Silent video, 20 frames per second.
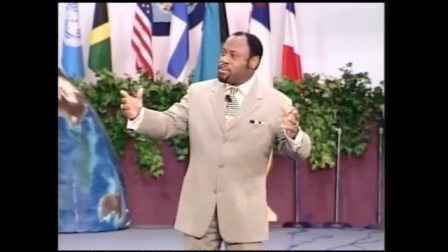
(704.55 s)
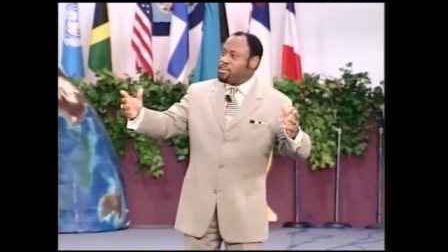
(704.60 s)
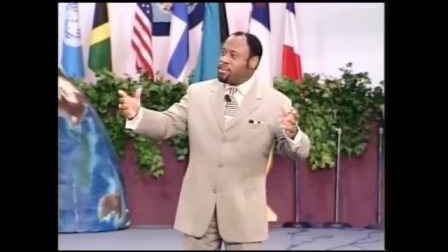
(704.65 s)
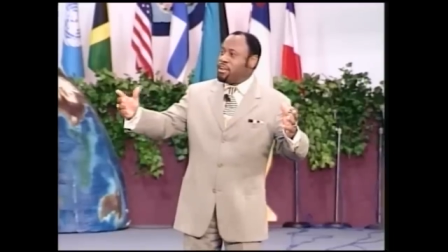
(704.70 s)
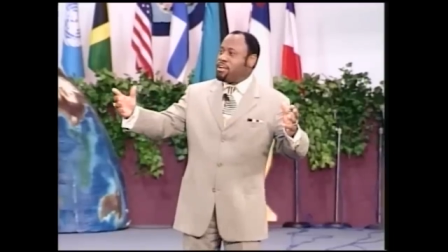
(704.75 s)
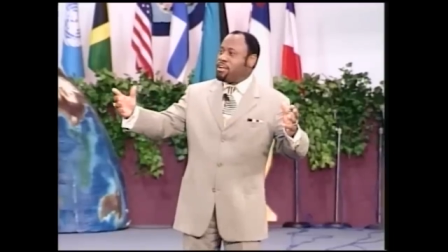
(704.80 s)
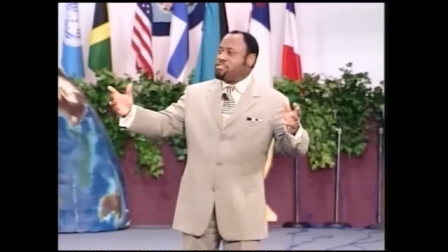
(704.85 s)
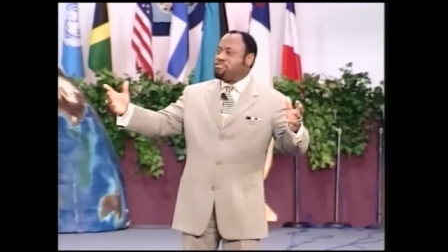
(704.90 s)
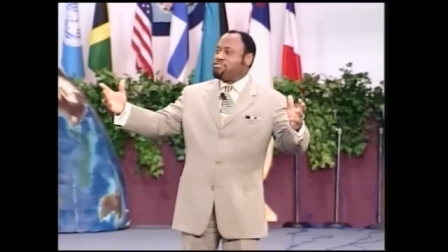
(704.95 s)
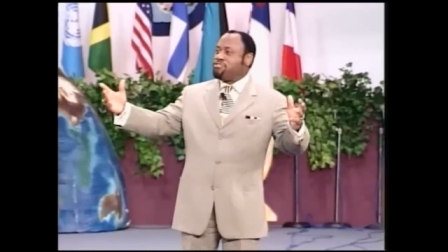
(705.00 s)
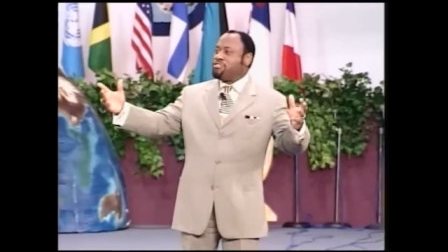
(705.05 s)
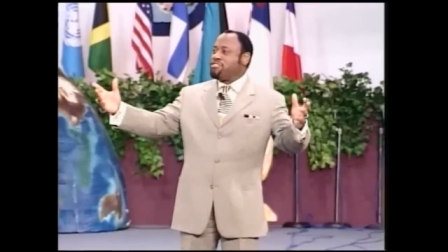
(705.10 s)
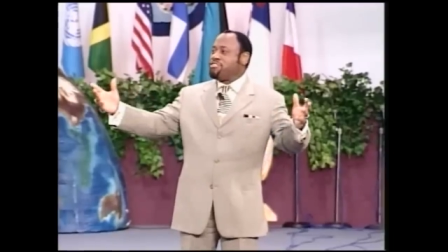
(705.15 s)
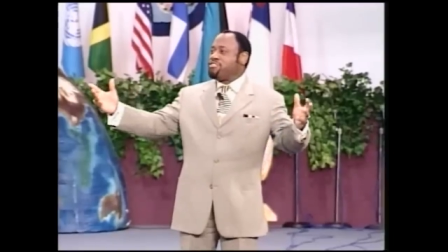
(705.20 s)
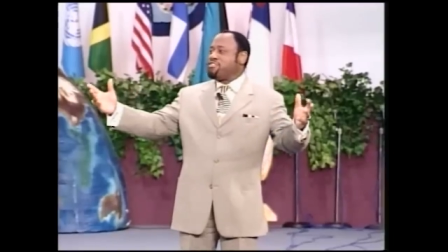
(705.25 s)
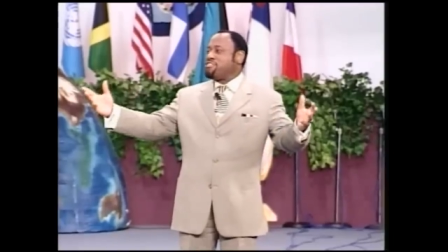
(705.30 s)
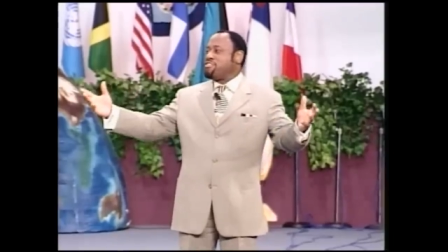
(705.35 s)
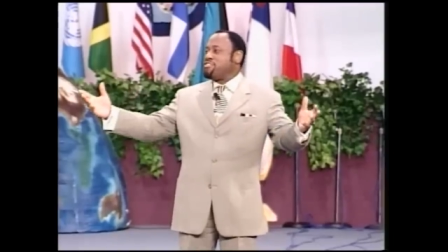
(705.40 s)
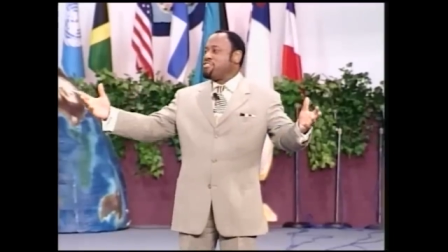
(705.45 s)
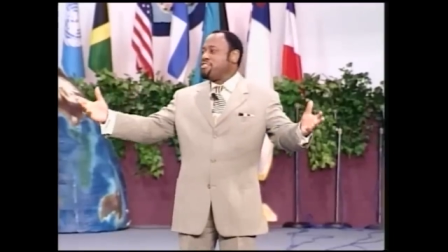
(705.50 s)

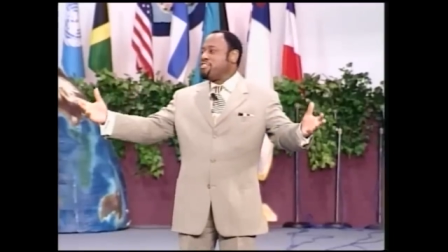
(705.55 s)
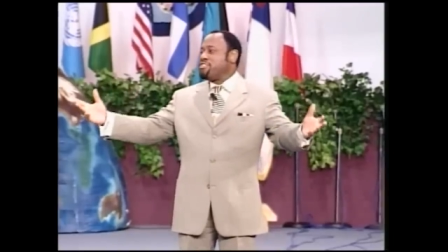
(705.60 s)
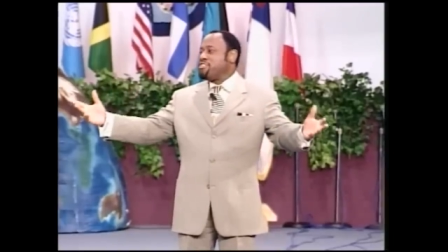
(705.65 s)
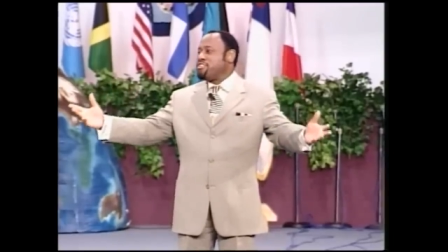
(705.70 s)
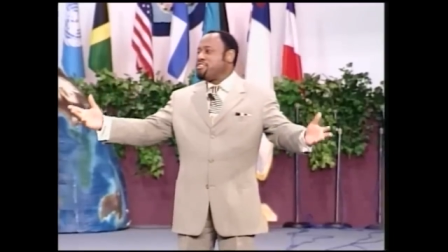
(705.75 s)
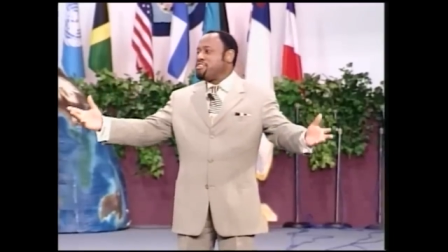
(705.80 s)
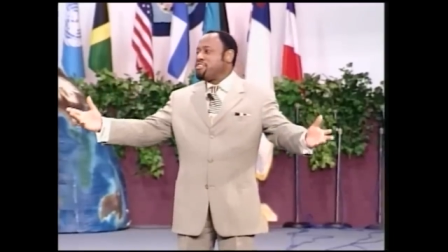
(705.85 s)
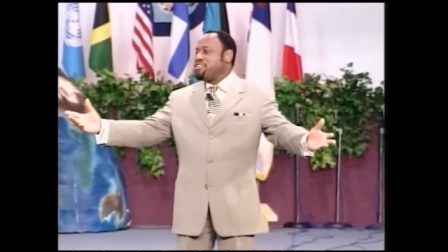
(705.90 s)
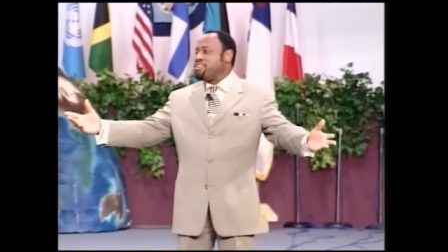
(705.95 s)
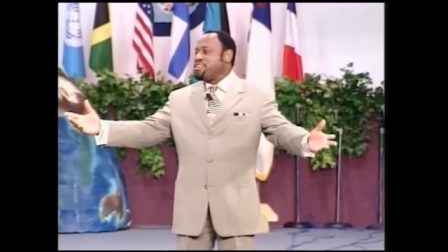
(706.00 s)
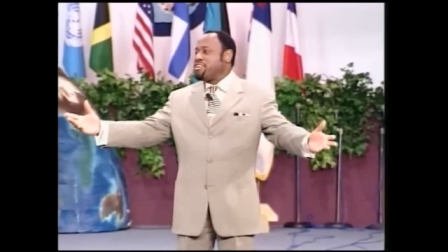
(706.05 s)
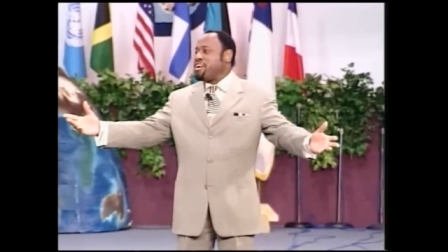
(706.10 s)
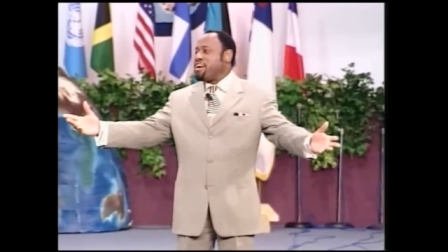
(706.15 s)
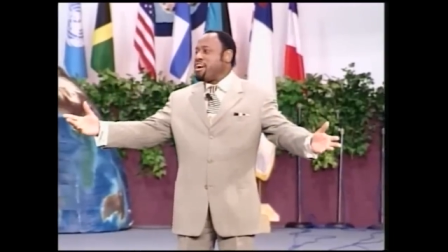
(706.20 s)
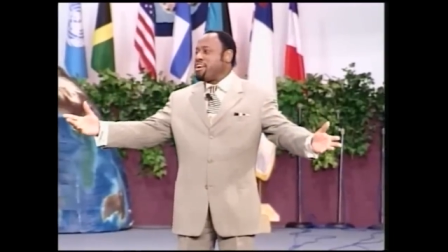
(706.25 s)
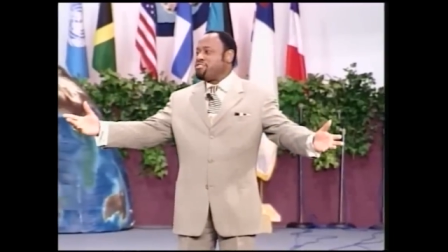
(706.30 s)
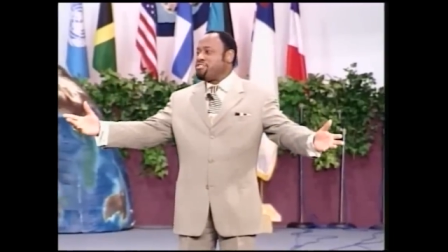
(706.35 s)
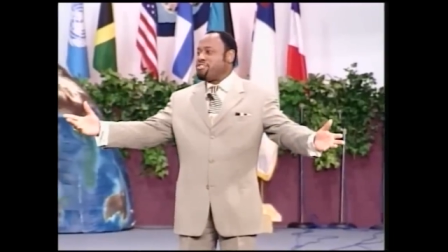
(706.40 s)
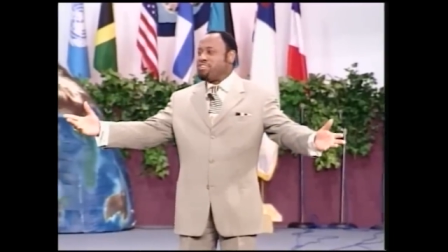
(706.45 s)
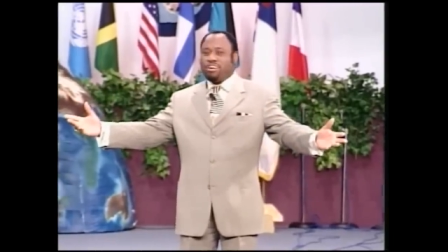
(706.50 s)
illustrious
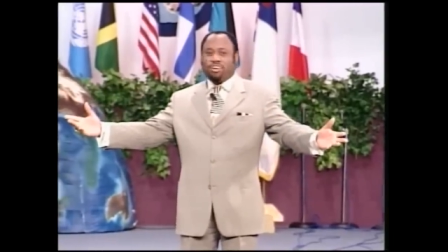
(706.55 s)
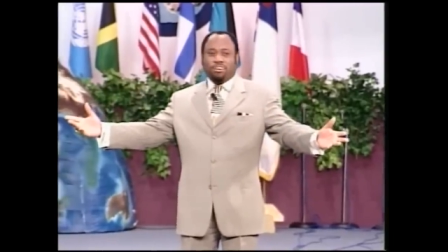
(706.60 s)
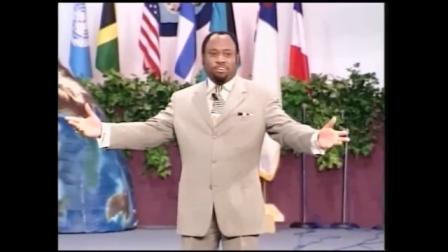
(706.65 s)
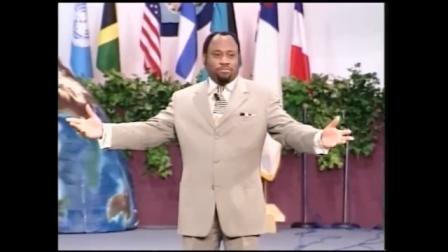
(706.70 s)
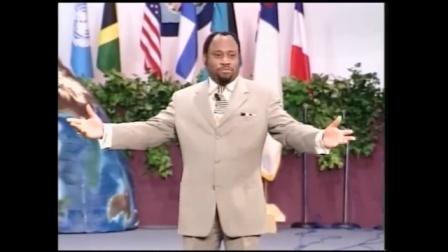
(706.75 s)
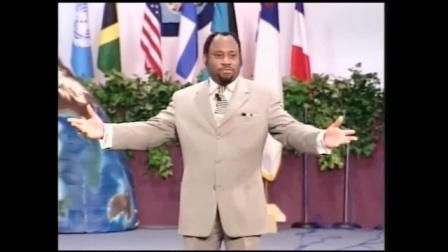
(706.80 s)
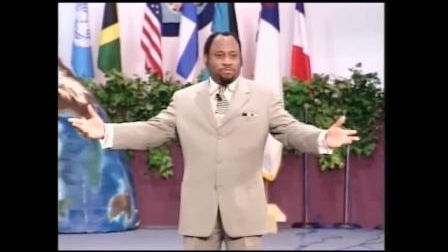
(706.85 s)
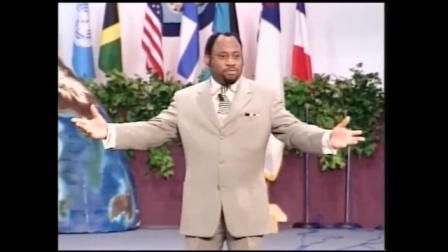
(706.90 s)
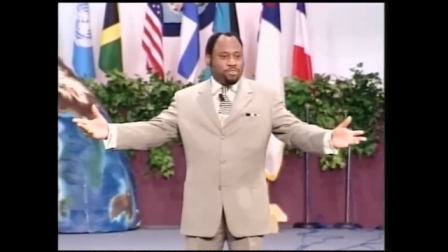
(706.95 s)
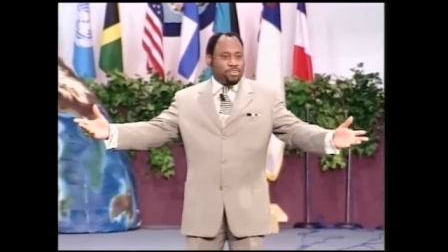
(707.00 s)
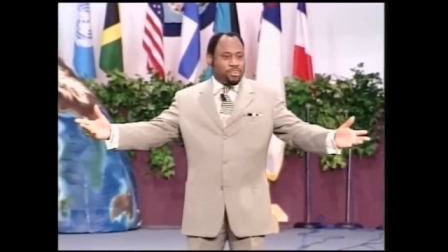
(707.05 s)
cadre of